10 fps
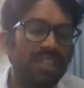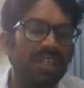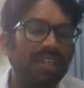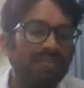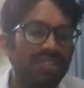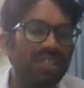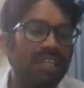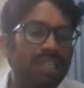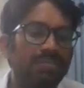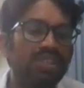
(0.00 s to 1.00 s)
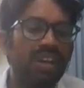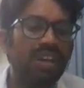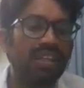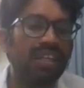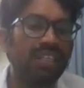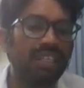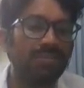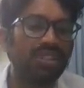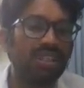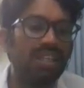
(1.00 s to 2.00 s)
like physical chemistry, organic
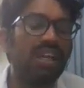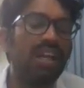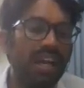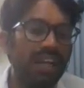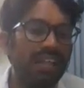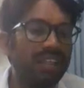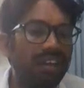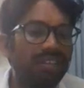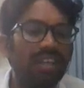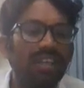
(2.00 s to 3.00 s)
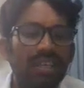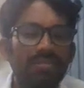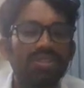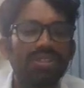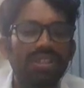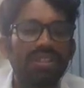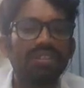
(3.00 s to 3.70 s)
chemistry, and inorganic chemistry.